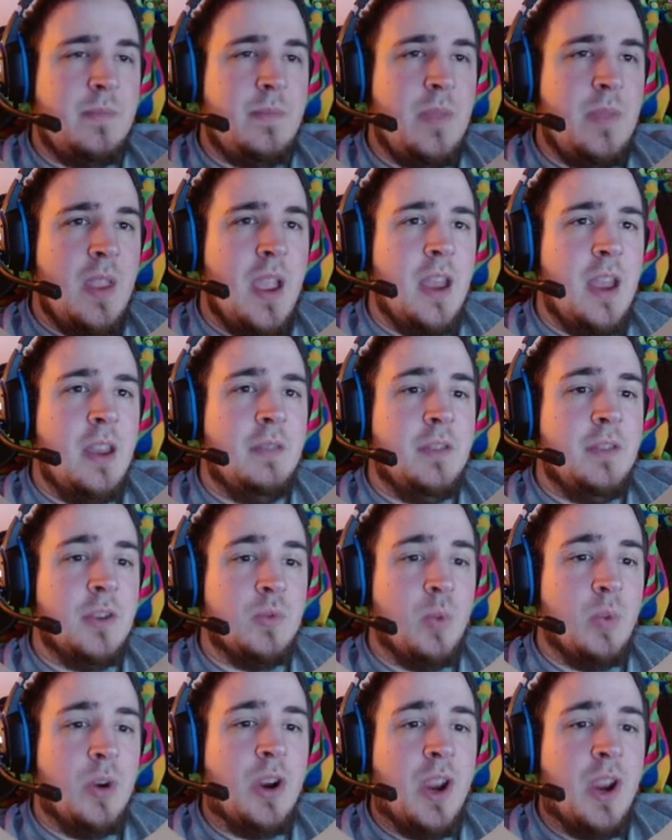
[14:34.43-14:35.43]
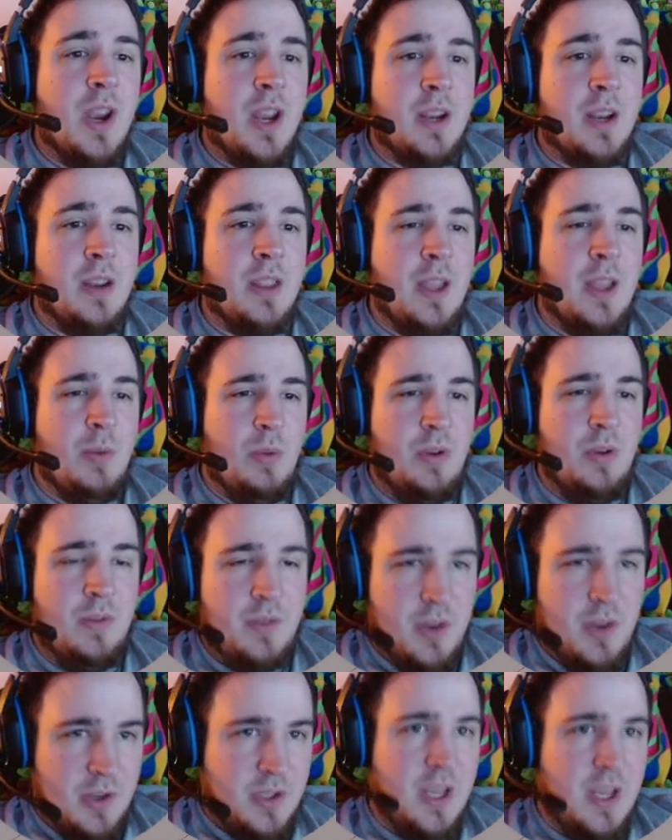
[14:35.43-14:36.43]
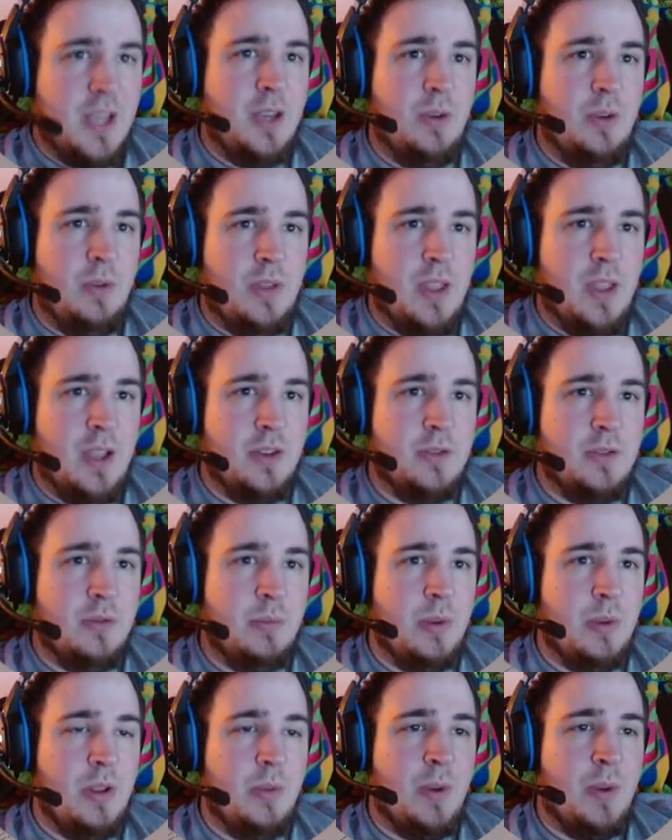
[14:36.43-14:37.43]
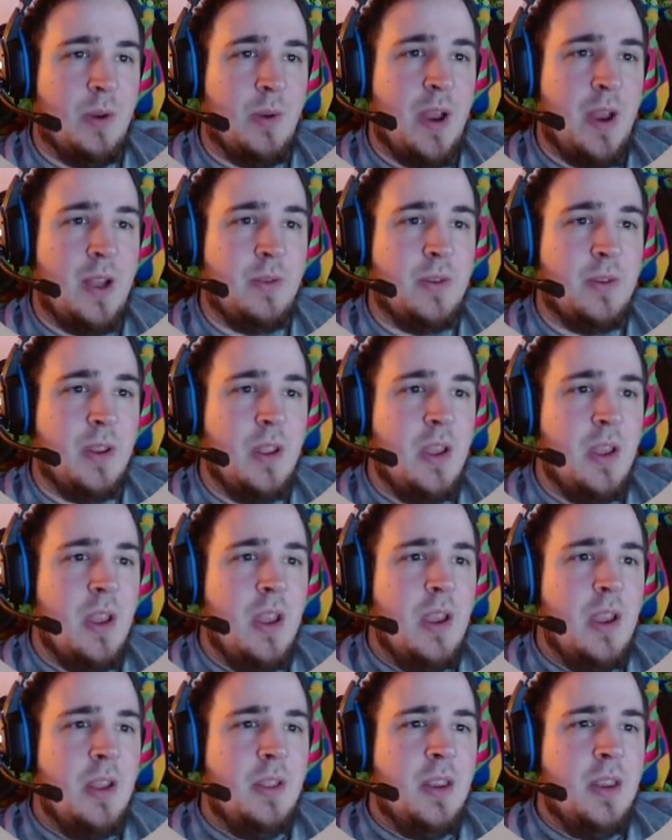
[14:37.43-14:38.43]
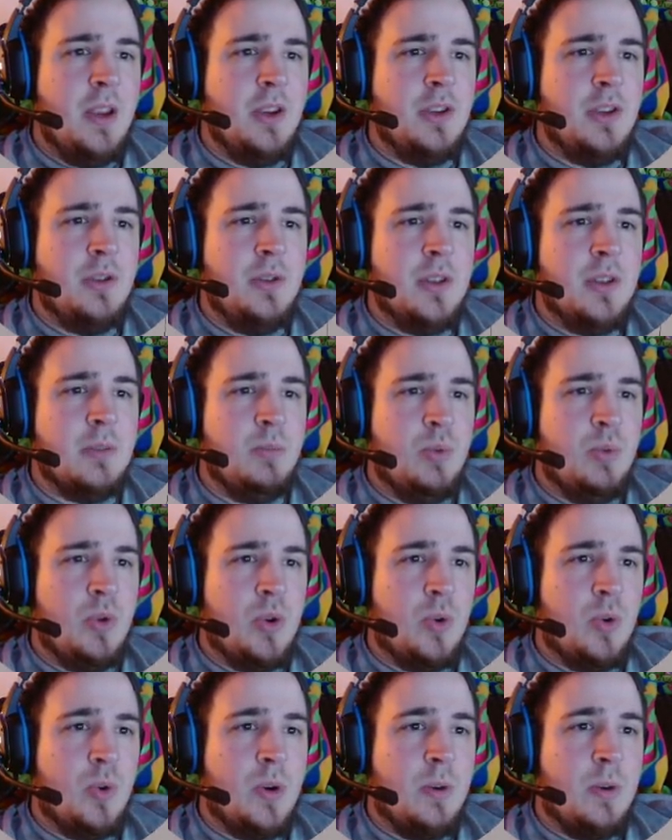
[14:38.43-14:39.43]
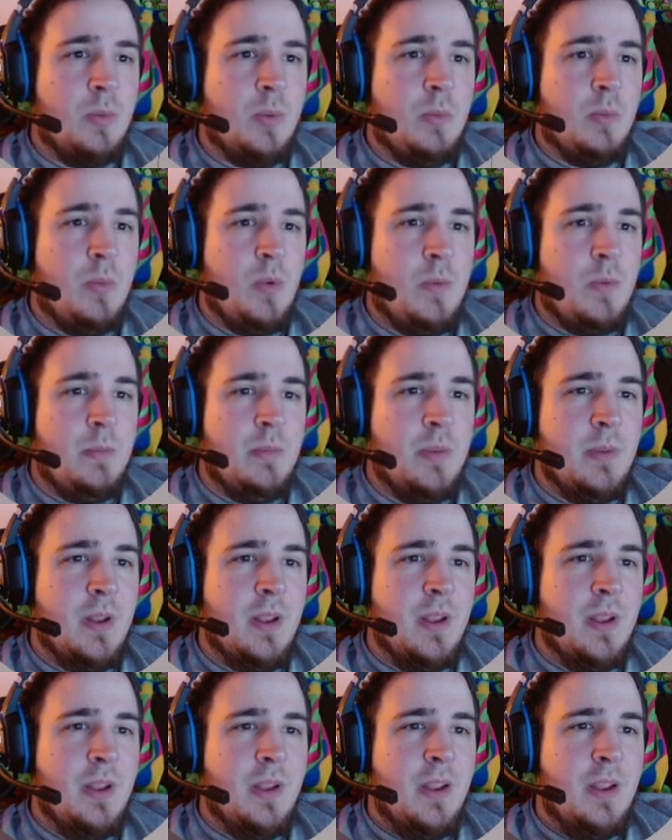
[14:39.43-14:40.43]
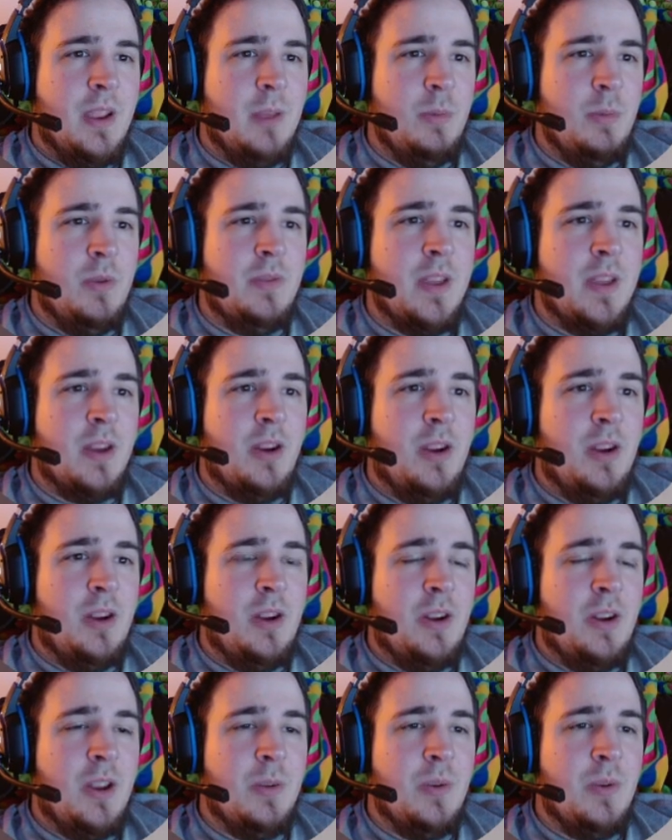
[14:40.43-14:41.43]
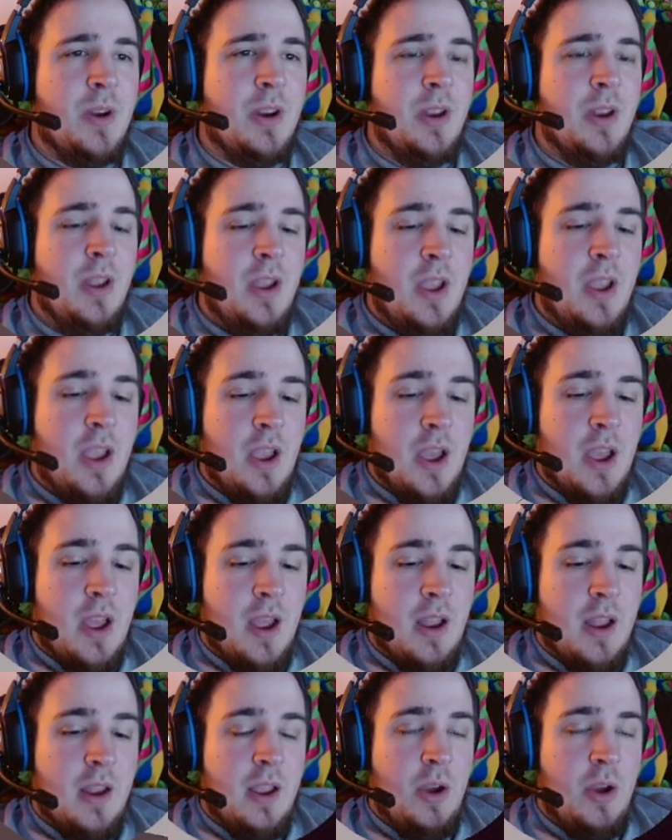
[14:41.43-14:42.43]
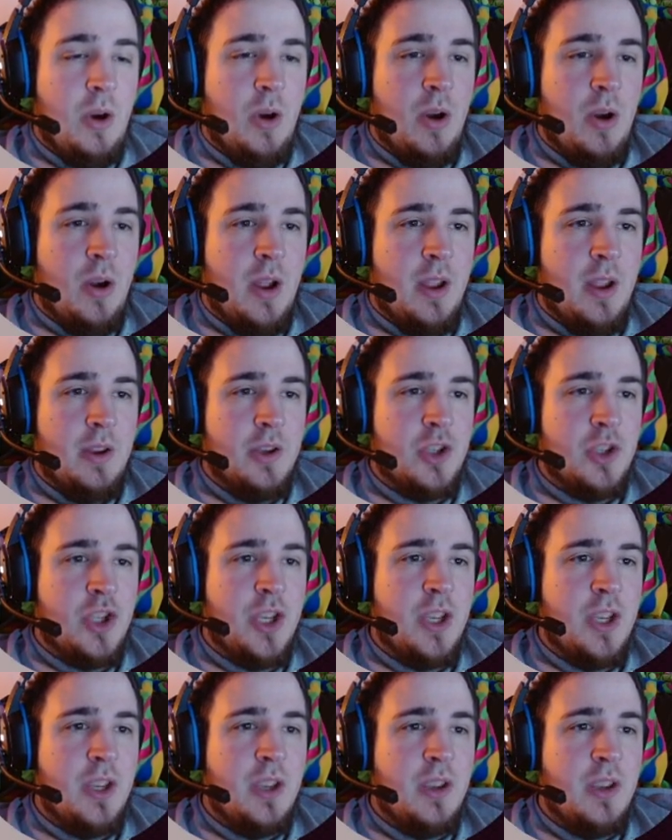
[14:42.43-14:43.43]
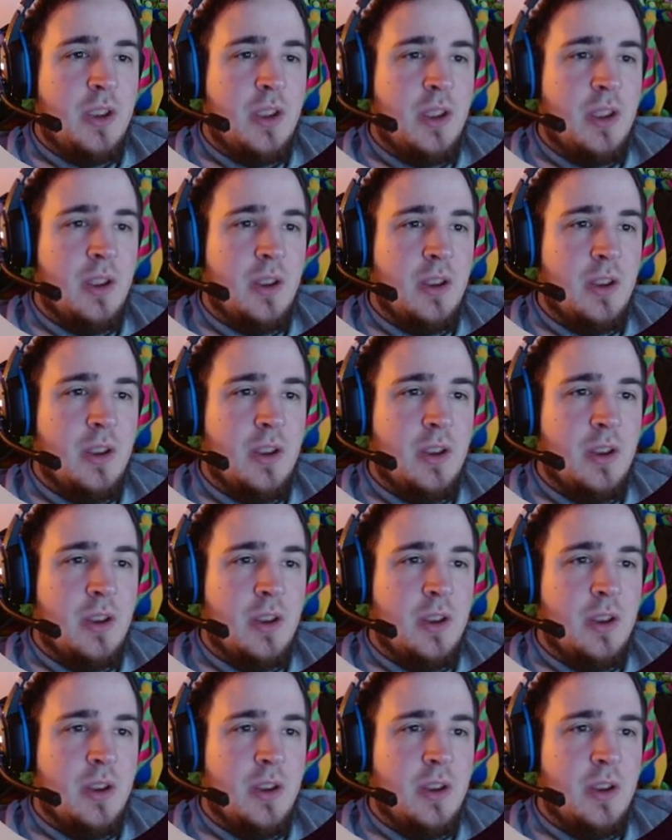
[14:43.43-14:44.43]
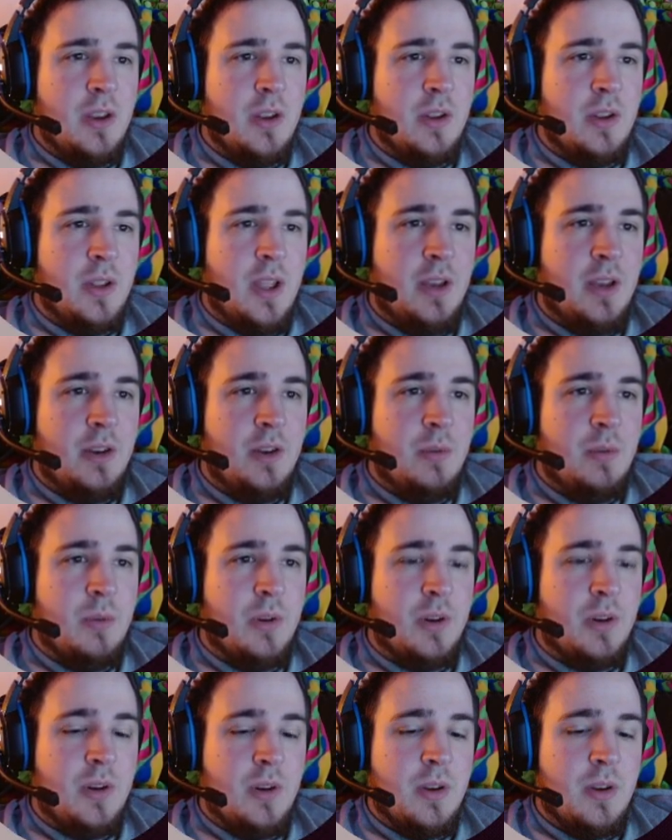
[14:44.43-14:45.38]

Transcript: And if these were connected, that would have continued the edge loop all the way around. I can just do this, move that all I want. G, well, that don't work.